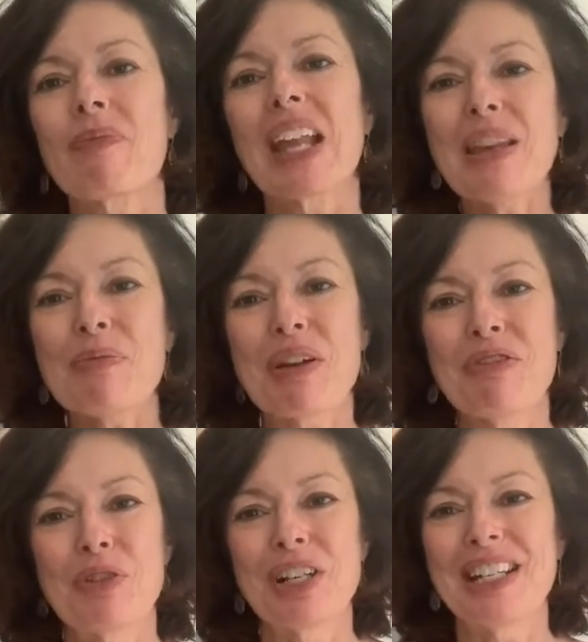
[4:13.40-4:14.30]
in my
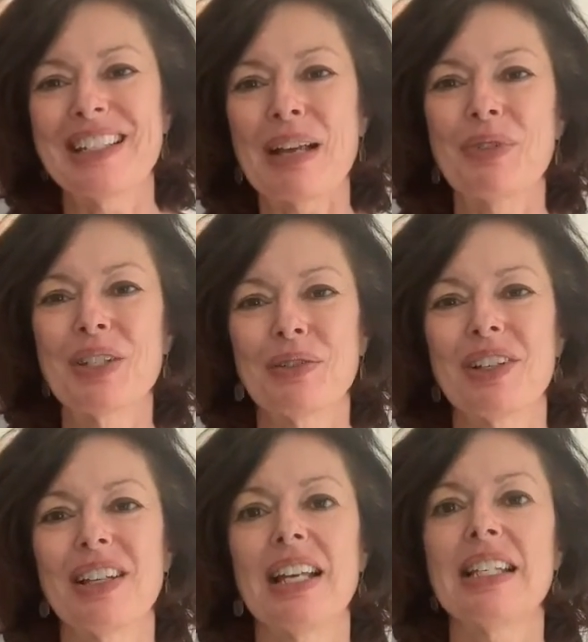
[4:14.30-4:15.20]
40s, I'm still
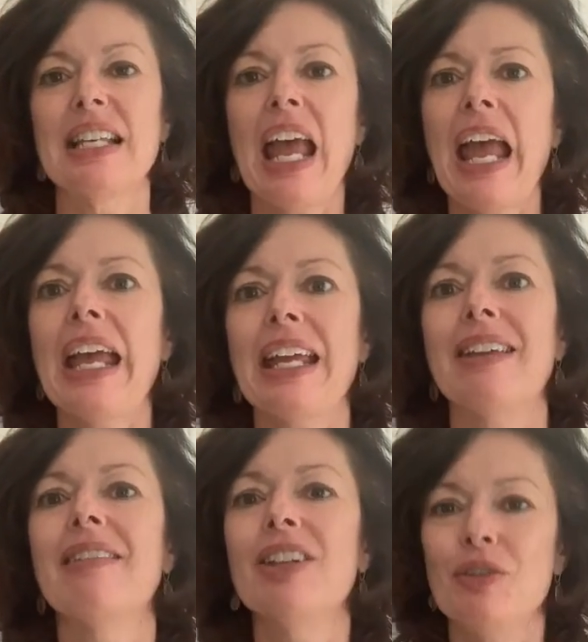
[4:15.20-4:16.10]
realizing,
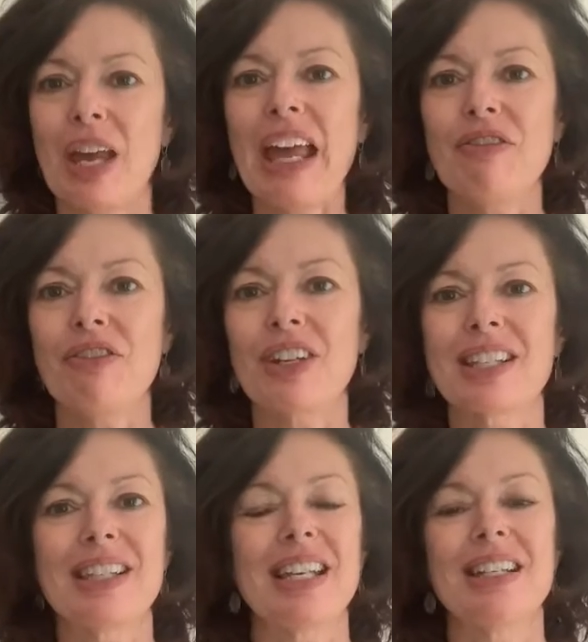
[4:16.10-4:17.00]
hey, you can
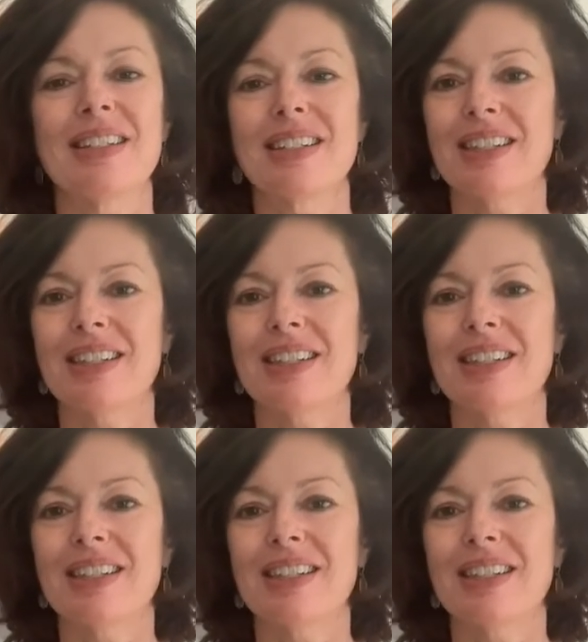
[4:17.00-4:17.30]
fix things.